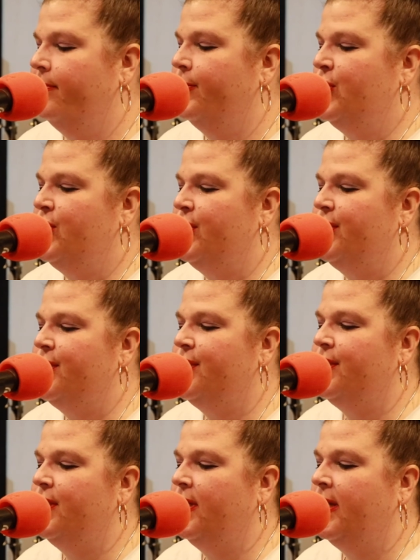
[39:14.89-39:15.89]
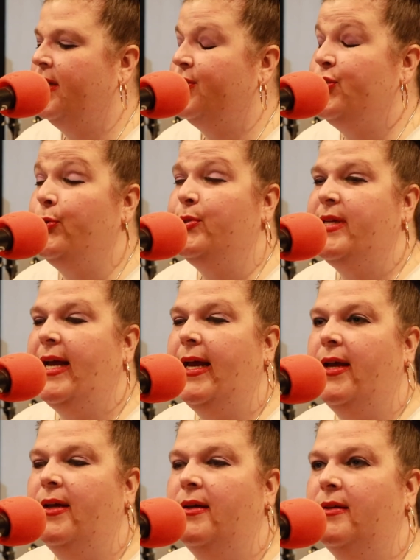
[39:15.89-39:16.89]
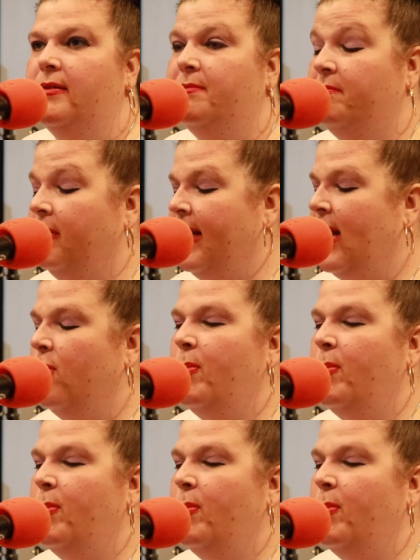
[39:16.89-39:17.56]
Just Tuesday, gal